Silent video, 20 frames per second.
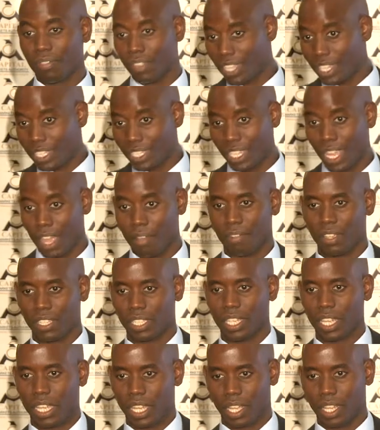this
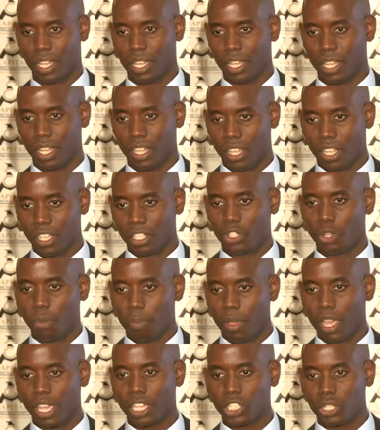FSA to
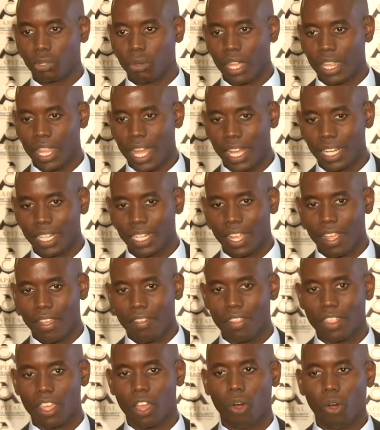make sure that
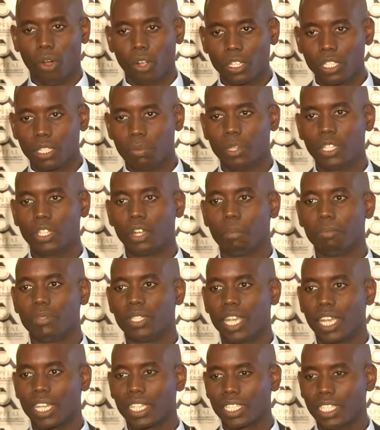the ultimate
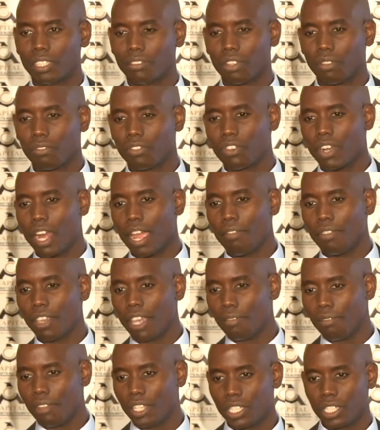objectives of driving
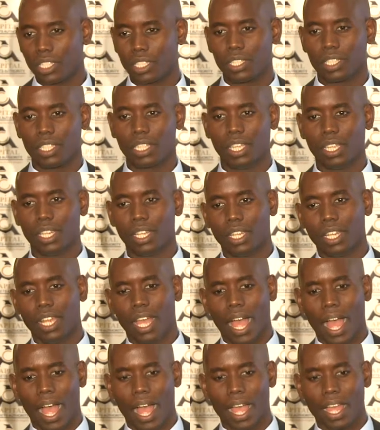efficiency
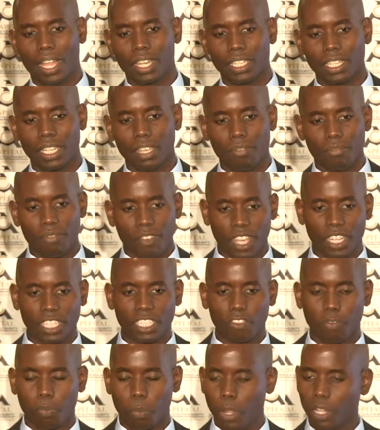and
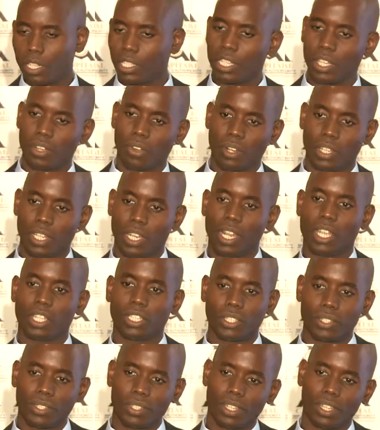effective policy
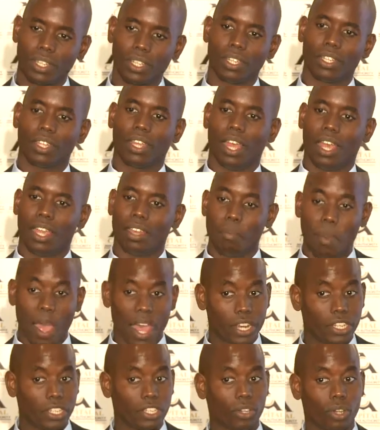coordination and
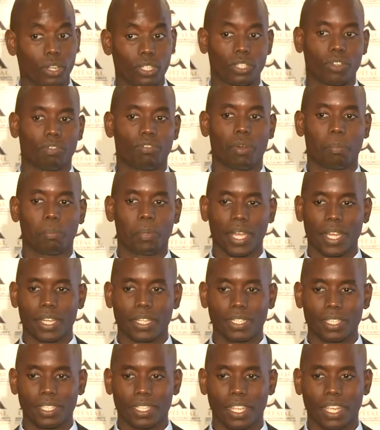managing cost of
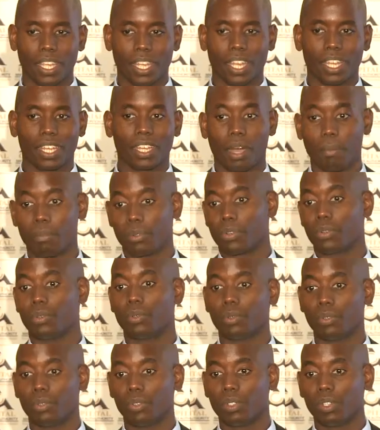compliance come through
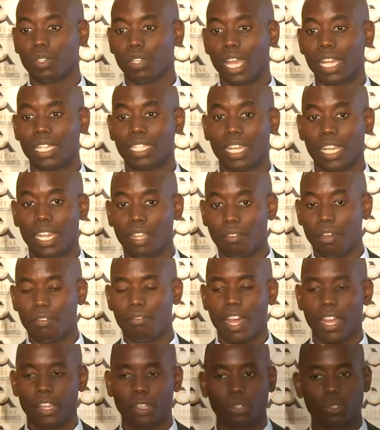and deliver
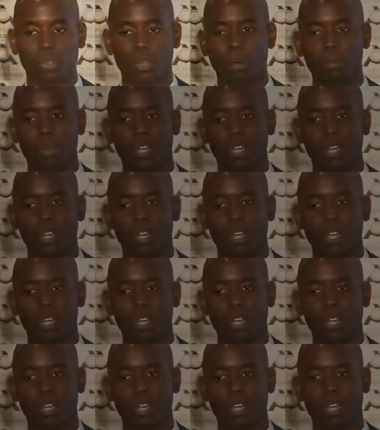value to our